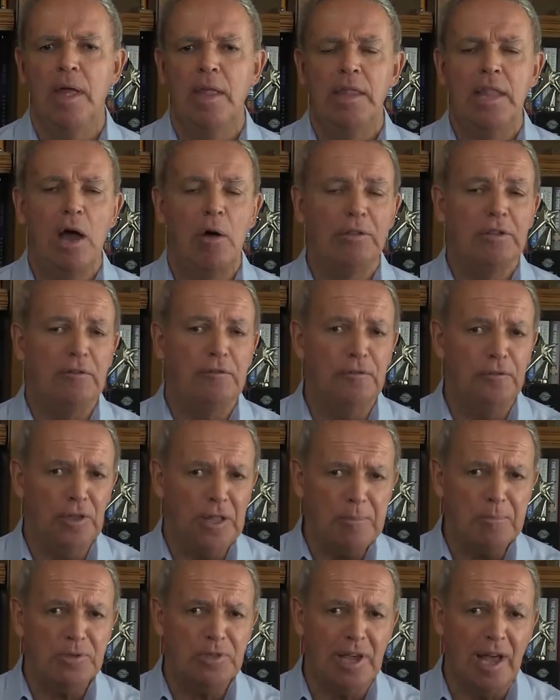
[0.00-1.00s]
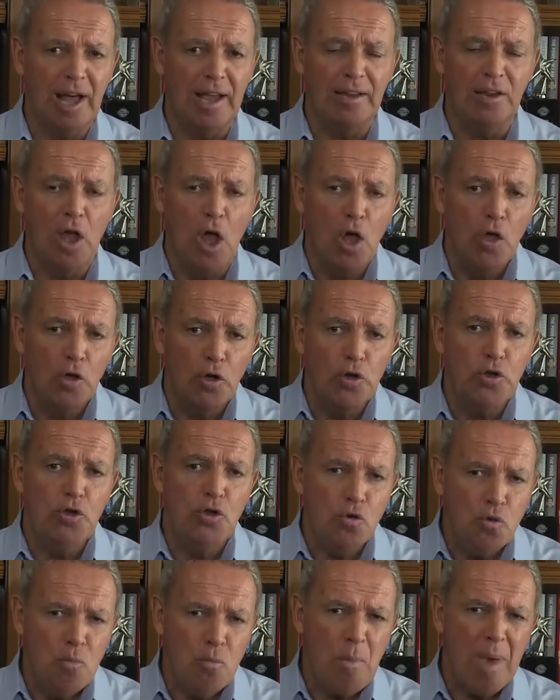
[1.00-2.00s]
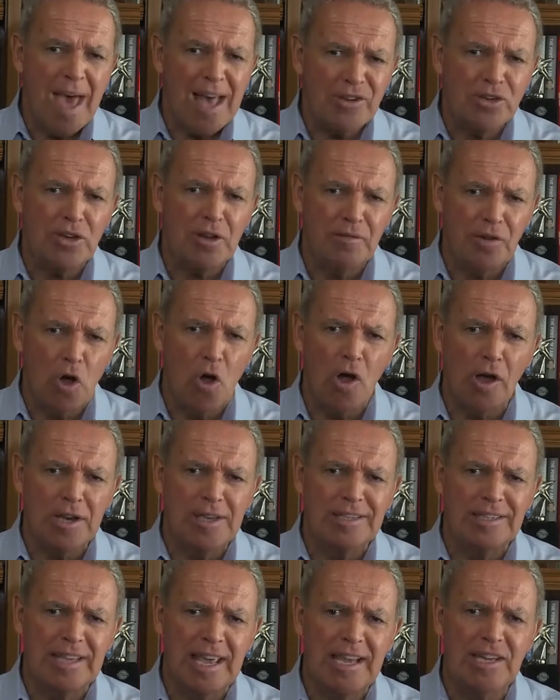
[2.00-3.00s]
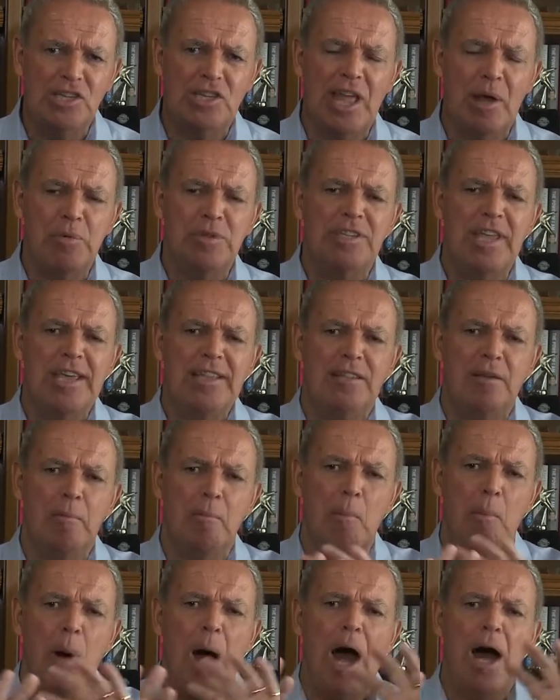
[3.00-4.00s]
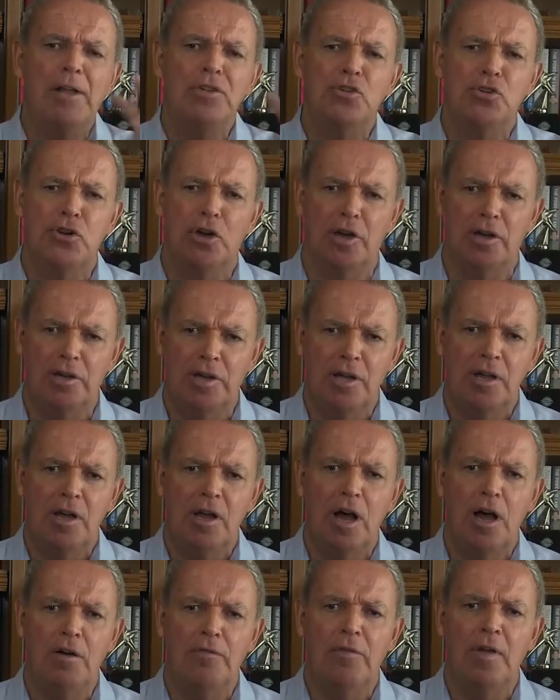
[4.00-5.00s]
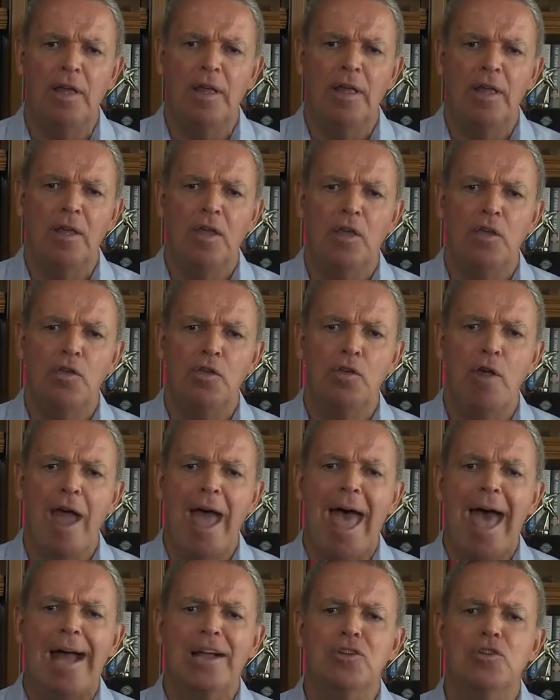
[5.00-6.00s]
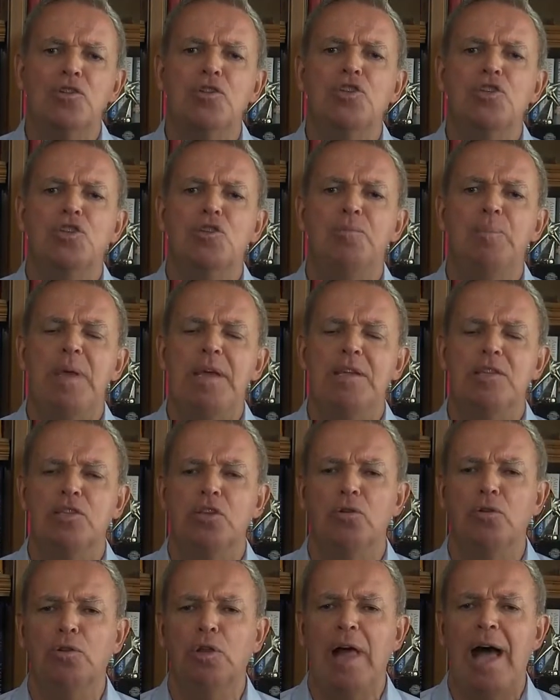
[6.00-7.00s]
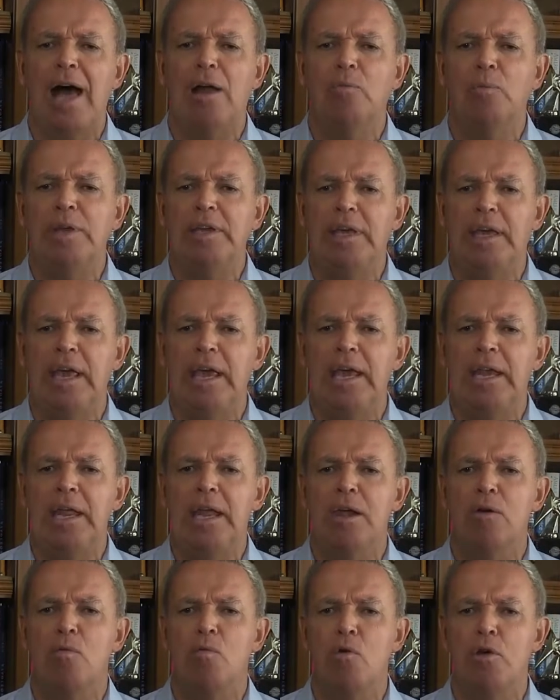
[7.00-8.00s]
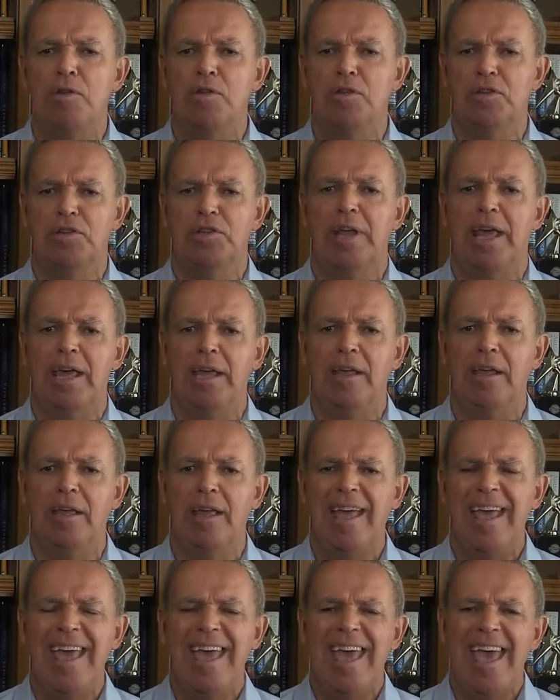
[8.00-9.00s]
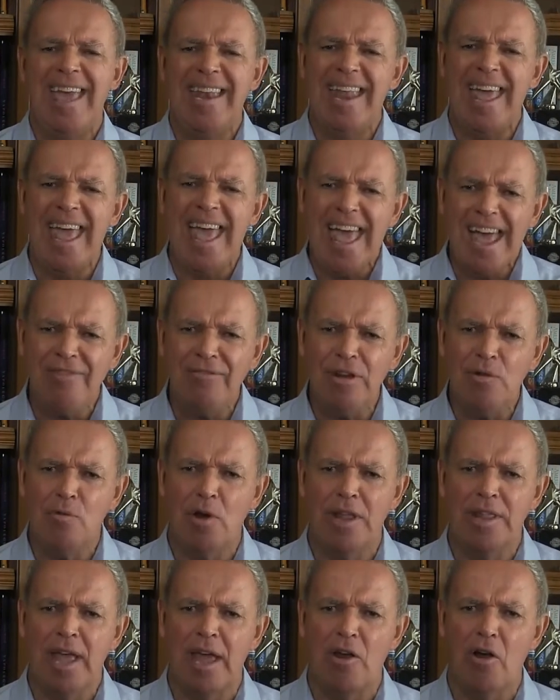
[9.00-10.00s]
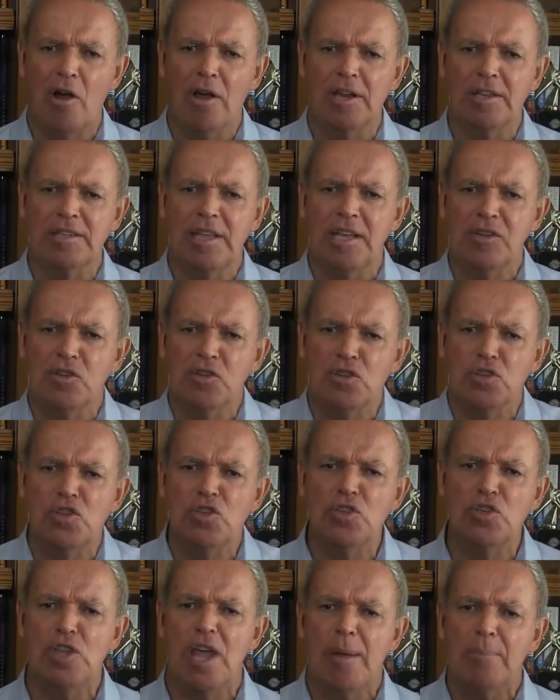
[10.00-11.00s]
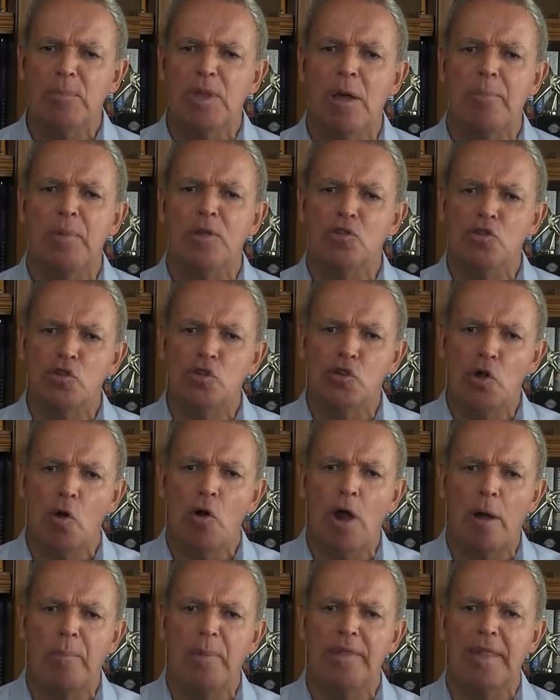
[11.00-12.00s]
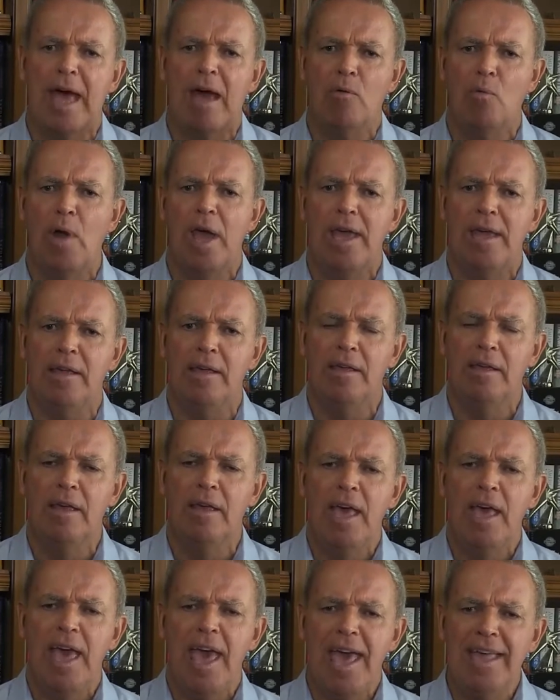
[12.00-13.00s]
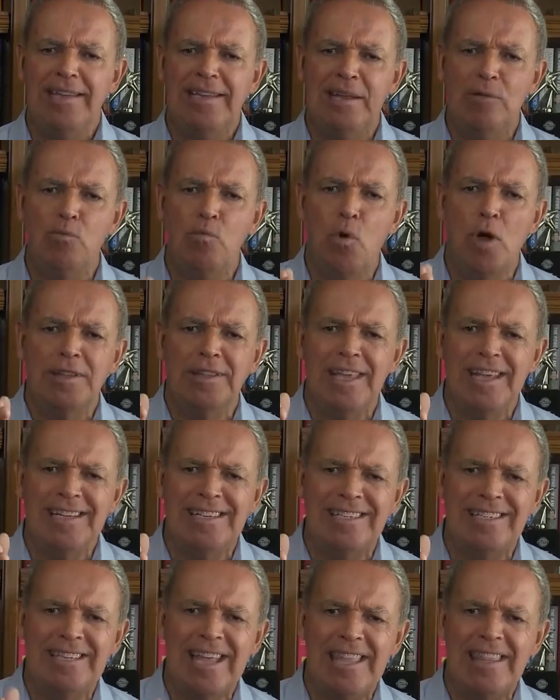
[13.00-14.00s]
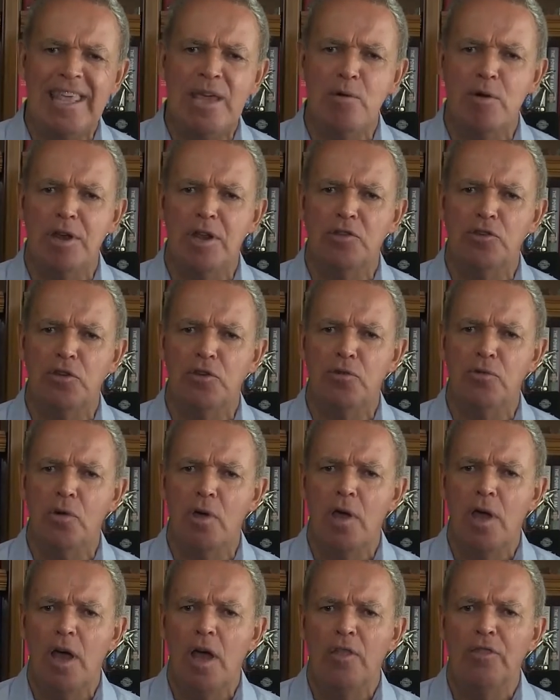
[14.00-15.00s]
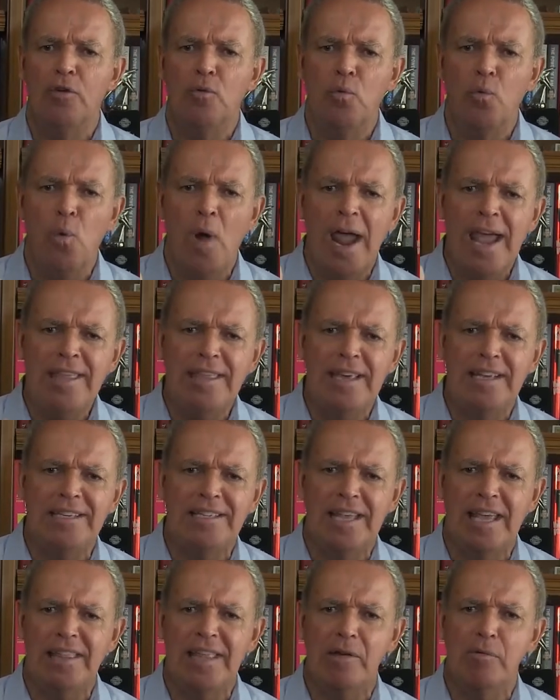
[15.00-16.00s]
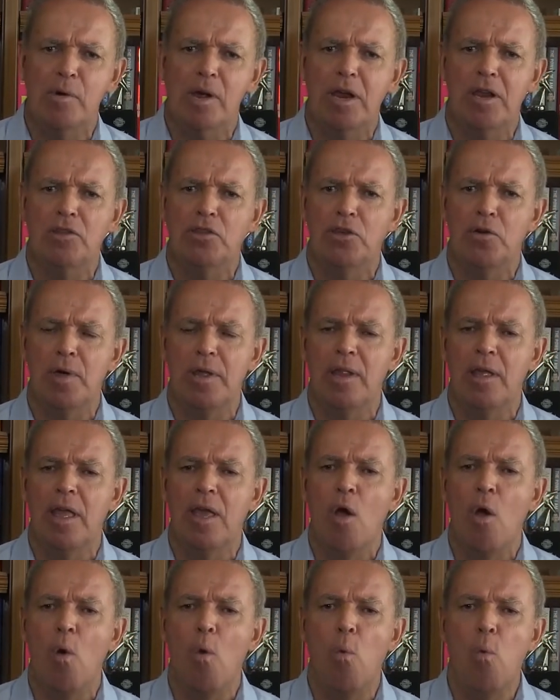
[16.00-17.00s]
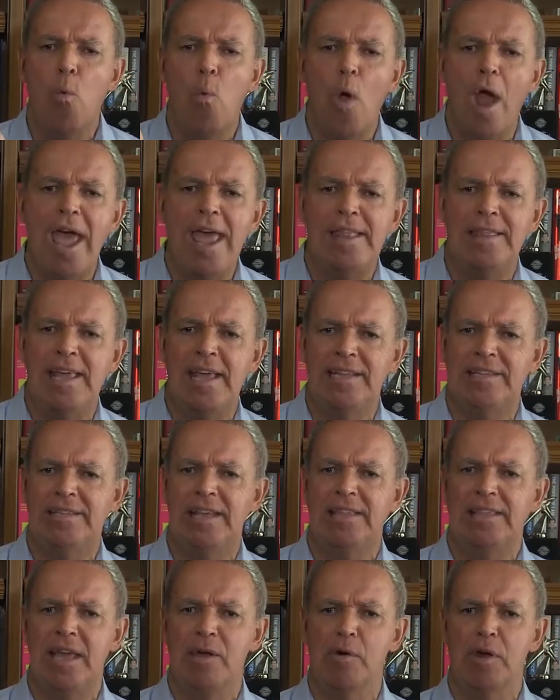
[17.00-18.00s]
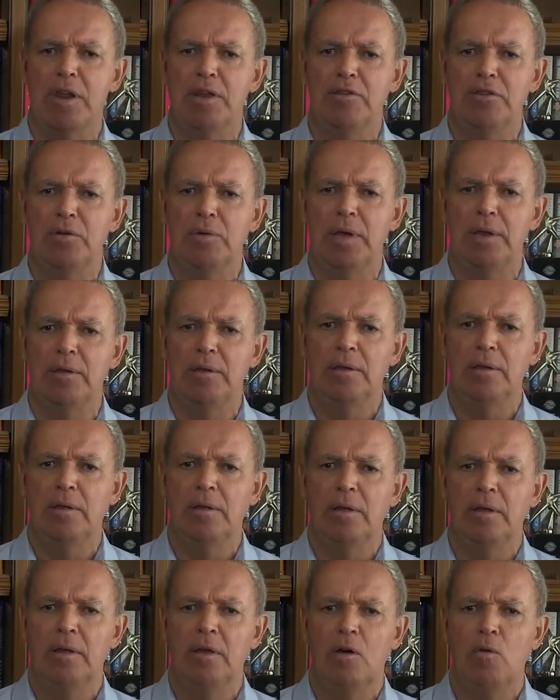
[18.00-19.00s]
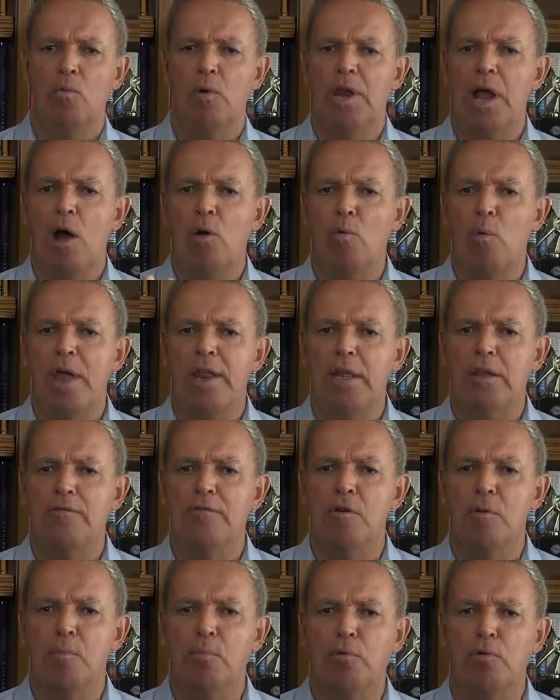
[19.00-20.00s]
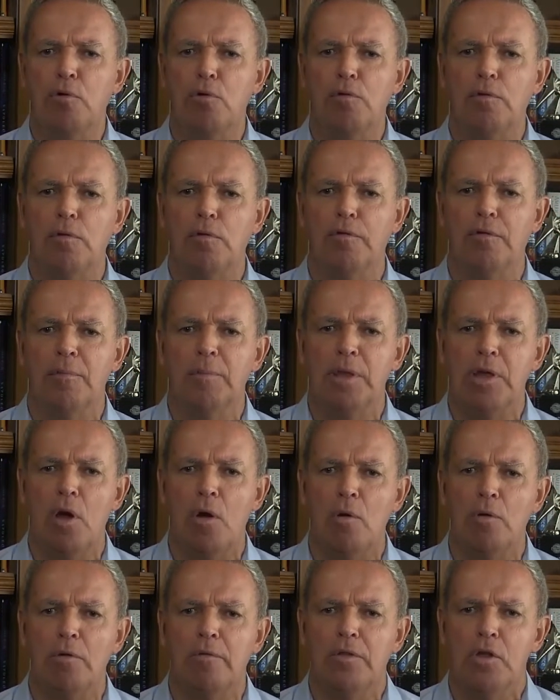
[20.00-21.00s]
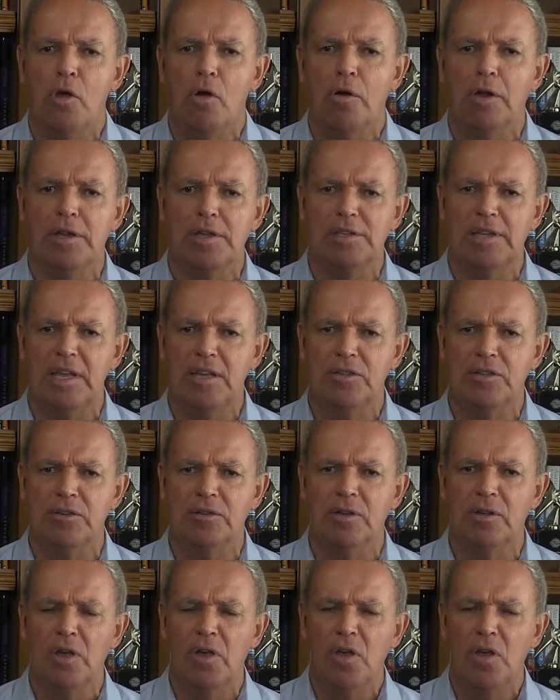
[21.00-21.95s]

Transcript: Now on the flip side, could you imagine an organization that would take the mantra of "your actions speak so loud we can't hear a word you're saying," and everyone in that organization stepped up and showed up in that way and did what they said they were going to do, the way they said they were going to do it, when they said they were going to do it, without waiting for approval from the owner of the organization?